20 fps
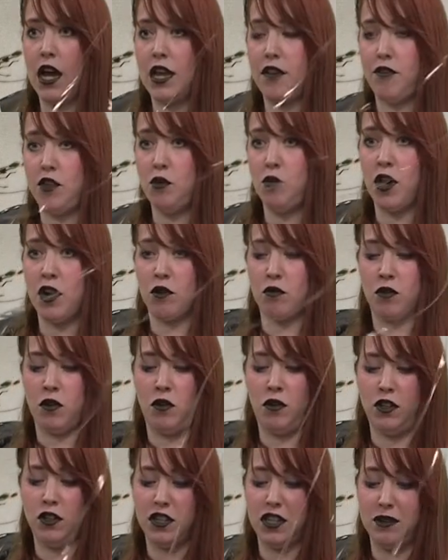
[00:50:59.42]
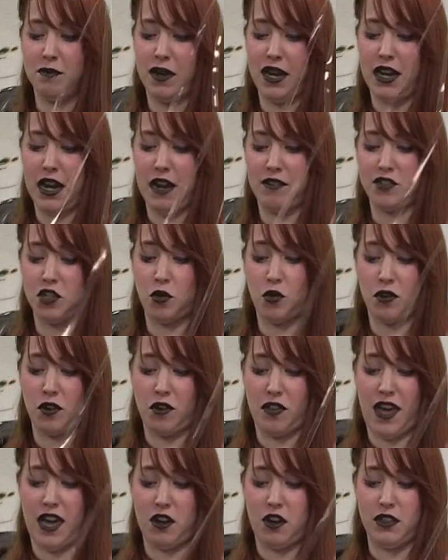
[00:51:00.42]
If you want a roll, you might have to
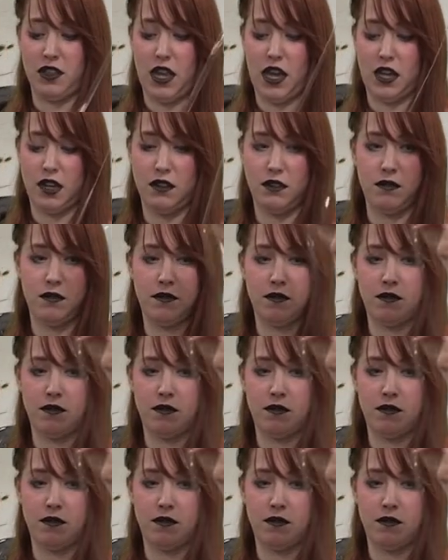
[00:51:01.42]
order that online